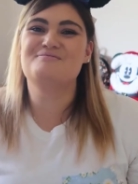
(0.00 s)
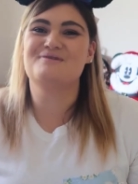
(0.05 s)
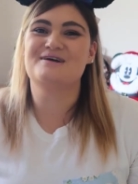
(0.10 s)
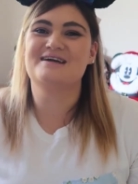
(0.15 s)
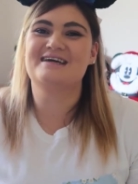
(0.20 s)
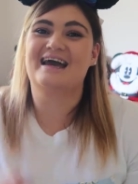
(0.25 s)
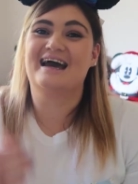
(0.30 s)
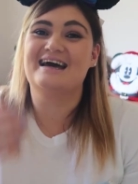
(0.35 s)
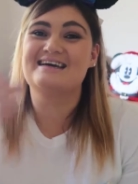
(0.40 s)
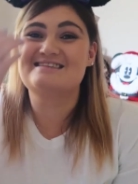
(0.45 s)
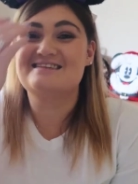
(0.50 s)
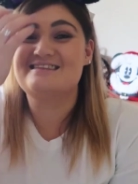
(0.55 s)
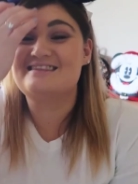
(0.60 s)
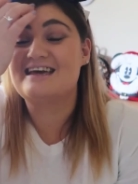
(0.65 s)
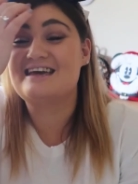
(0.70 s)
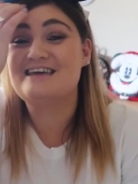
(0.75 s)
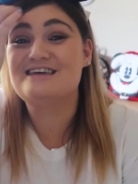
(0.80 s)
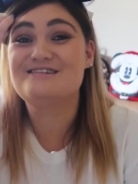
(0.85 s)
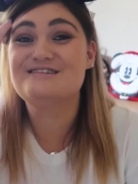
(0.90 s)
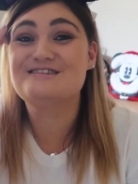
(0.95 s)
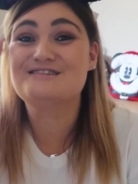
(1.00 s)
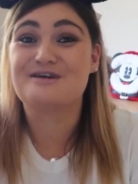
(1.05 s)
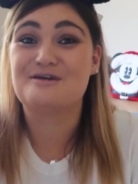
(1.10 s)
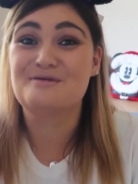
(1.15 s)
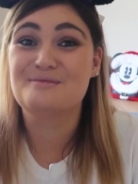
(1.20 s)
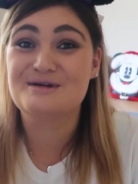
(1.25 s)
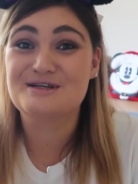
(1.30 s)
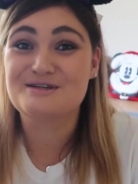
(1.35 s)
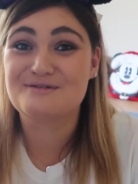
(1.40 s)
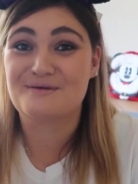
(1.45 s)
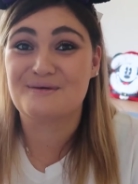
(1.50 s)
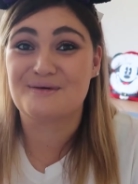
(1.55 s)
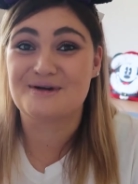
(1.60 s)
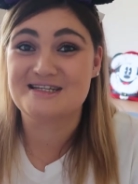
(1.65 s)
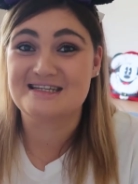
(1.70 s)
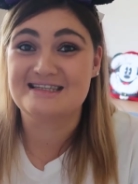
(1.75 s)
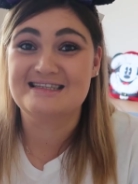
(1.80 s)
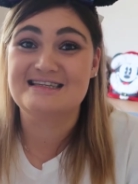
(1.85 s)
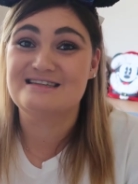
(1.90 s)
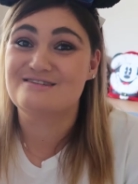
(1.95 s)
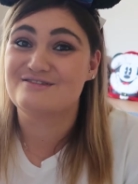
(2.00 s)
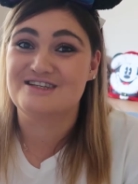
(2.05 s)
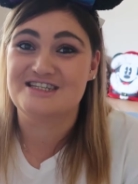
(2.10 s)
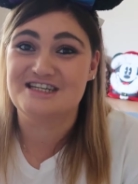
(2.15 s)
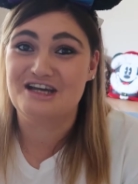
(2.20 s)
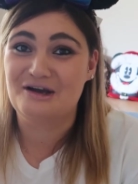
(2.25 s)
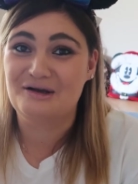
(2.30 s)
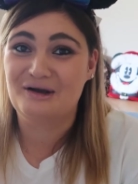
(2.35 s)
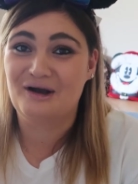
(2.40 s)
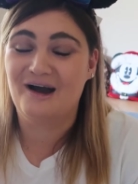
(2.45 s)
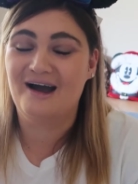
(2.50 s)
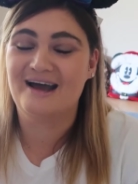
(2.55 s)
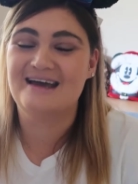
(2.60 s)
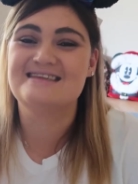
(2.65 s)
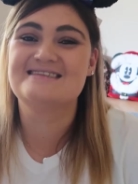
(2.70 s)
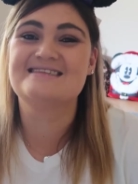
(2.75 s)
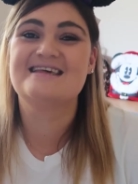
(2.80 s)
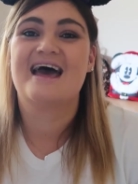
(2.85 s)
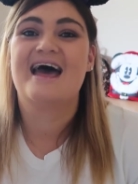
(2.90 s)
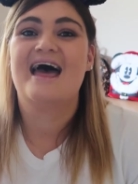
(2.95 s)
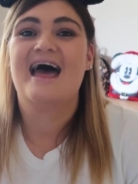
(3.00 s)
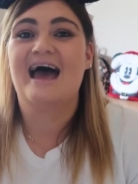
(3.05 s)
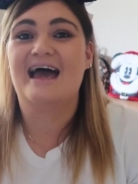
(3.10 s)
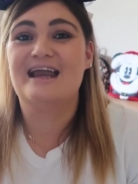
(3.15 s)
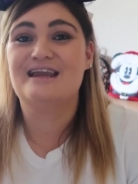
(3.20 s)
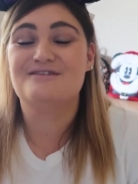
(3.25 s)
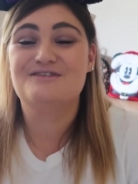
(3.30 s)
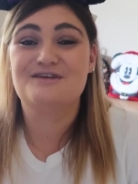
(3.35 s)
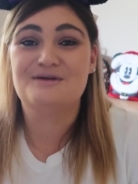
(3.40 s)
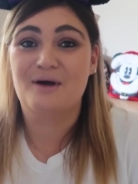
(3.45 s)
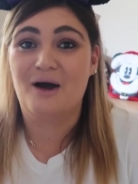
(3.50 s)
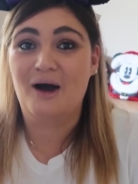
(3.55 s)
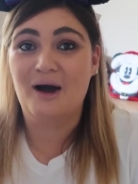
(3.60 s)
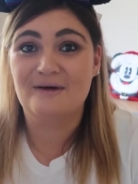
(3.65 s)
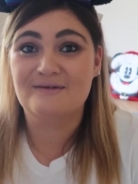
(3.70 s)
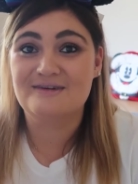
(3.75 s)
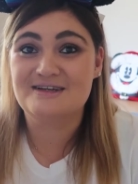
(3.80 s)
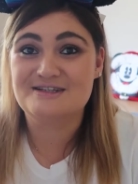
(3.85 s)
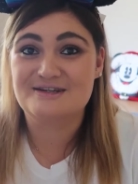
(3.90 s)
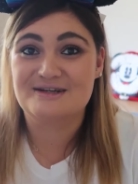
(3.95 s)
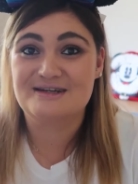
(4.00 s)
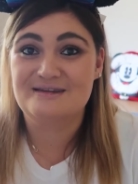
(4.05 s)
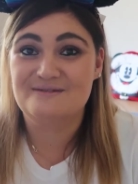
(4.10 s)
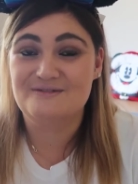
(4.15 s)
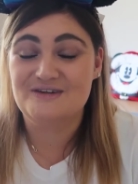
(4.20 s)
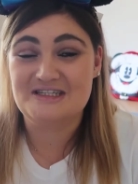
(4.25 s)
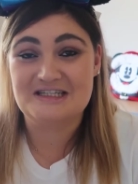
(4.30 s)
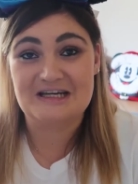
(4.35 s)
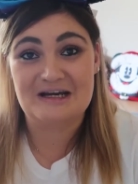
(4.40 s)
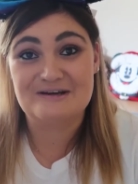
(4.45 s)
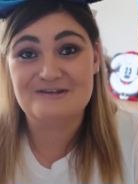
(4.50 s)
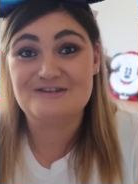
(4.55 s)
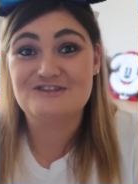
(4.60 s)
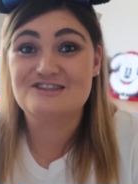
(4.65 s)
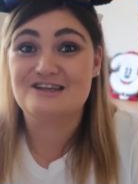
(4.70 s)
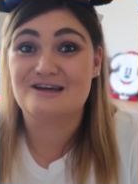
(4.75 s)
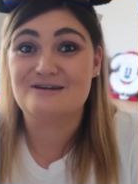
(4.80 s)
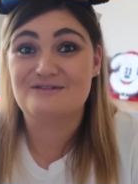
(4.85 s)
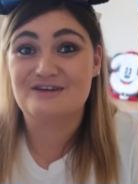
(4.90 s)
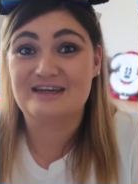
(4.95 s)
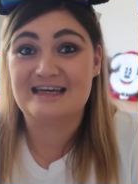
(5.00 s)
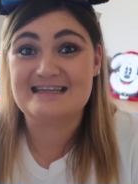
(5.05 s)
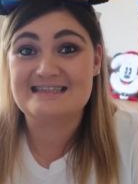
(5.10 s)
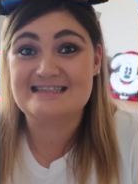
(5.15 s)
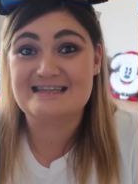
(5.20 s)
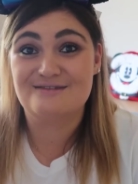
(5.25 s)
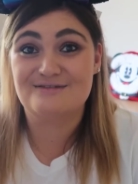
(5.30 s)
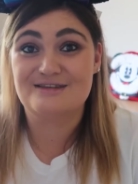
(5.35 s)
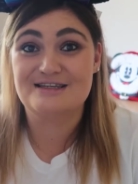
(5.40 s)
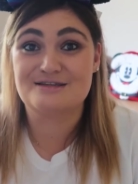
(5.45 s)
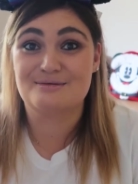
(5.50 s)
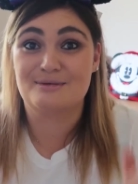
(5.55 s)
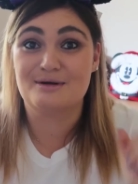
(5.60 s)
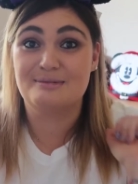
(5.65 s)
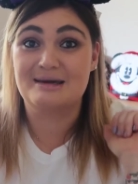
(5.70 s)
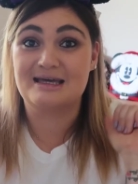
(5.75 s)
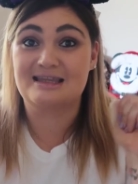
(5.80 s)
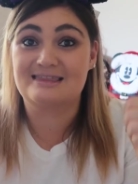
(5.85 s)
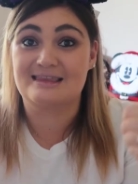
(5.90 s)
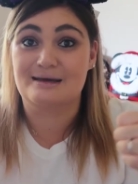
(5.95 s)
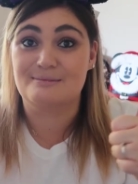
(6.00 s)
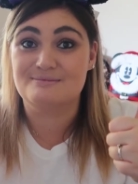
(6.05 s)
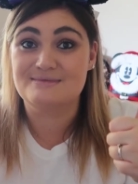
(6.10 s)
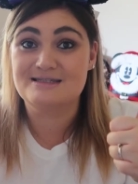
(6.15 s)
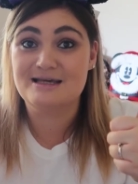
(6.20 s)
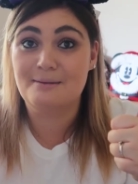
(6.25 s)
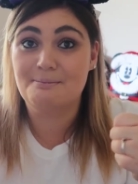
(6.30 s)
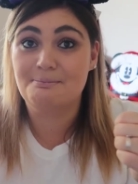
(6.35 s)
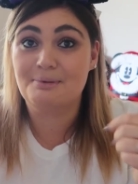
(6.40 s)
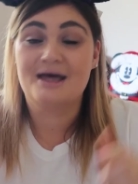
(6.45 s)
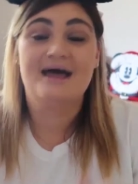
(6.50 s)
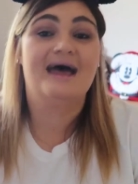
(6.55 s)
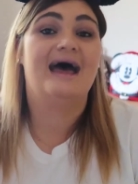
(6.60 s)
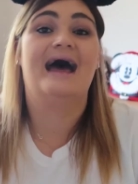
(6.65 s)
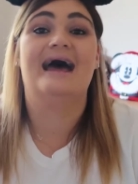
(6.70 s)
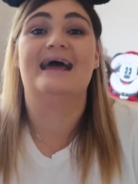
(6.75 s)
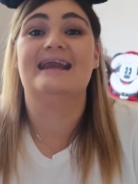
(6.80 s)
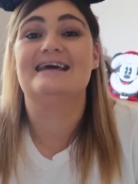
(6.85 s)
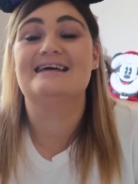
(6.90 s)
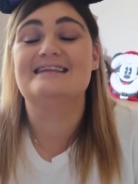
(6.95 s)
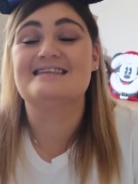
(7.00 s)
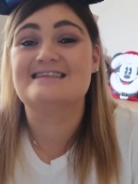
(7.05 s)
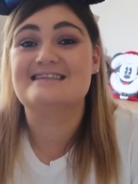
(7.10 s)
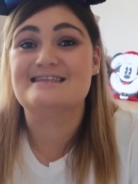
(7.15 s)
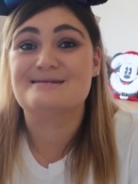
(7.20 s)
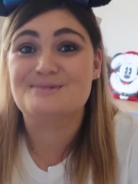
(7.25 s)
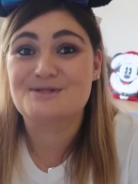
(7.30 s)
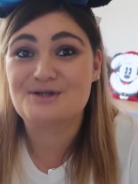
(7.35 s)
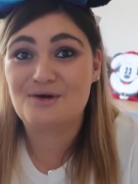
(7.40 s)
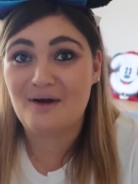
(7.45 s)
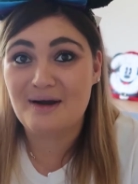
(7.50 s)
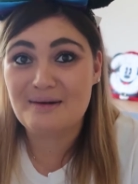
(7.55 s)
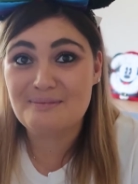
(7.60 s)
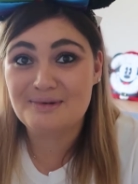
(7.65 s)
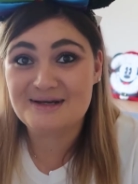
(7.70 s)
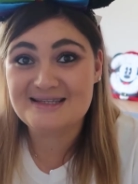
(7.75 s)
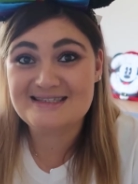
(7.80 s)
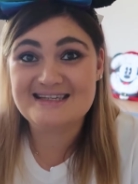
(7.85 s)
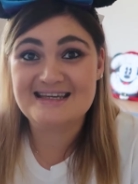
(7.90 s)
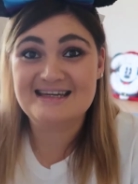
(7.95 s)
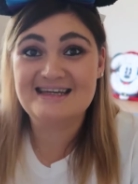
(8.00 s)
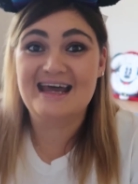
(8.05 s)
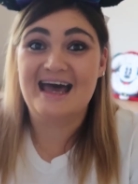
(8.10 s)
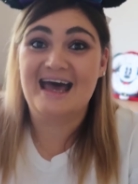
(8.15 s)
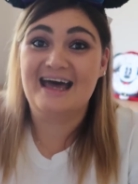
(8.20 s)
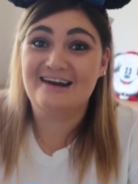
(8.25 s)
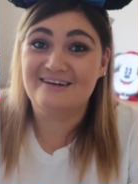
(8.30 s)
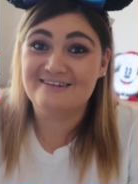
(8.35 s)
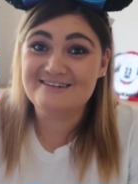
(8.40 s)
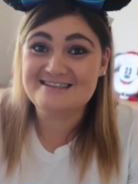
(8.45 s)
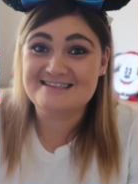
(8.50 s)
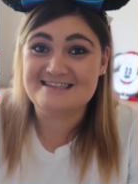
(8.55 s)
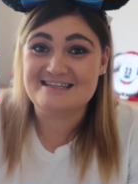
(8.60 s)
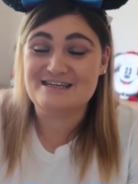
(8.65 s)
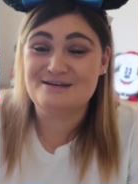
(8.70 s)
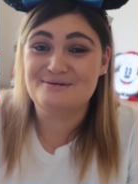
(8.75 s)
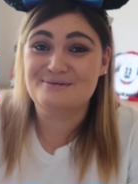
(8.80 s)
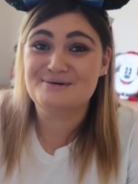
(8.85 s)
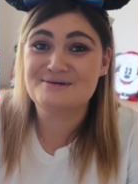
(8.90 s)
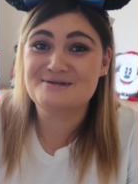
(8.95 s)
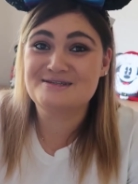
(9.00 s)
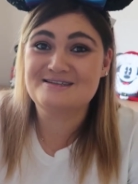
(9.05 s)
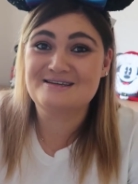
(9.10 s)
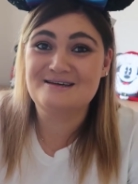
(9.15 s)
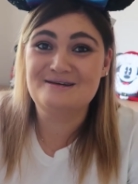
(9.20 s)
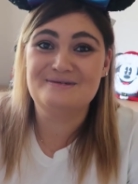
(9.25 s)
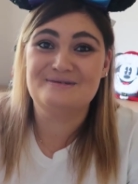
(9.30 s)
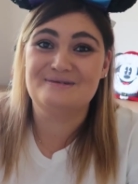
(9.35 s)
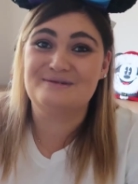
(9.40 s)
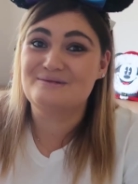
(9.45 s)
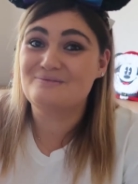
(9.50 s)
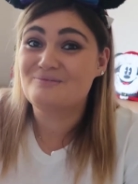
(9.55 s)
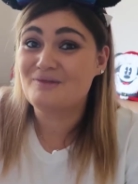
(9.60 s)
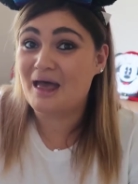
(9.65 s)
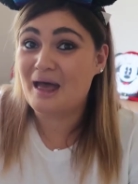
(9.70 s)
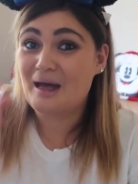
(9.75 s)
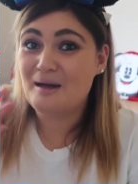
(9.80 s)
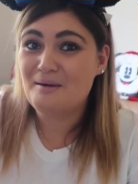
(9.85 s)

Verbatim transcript: But yeah, so thank you so much for watching this video, guys, and if you are enjoying the videos, don't forget to give this one a big thumbs up and hit the subscribe button, and I'll see you all soon.